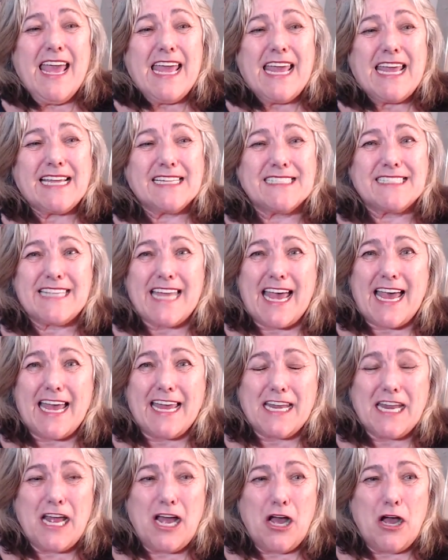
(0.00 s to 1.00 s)
is
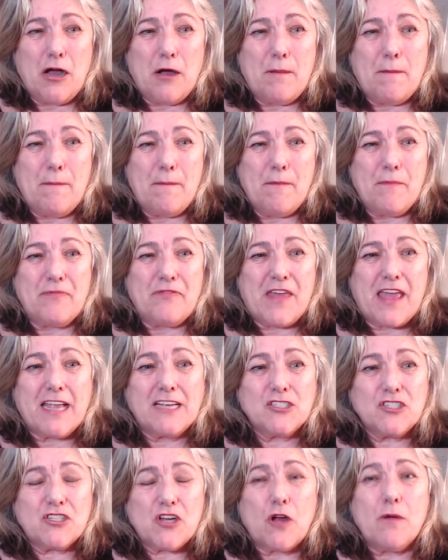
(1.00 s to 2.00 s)
that
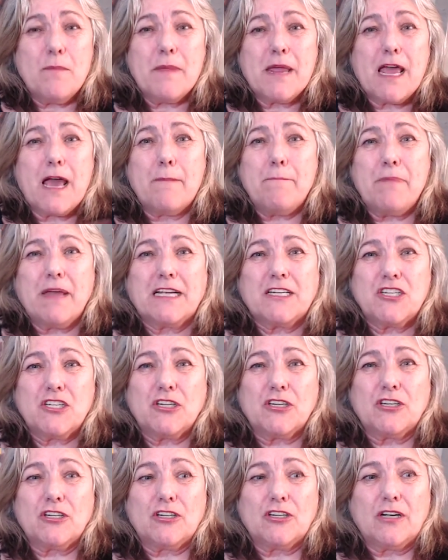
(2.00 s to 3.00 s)
they show me a
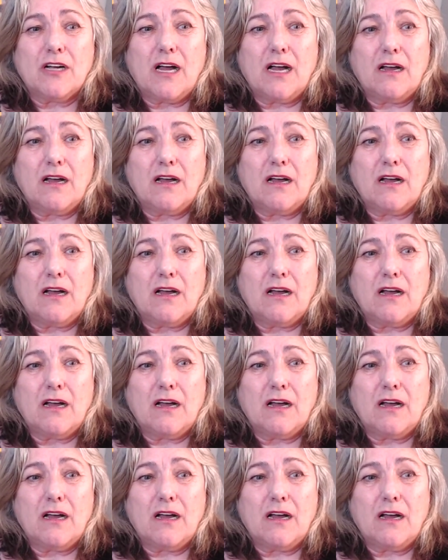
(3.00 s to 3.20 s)
picture,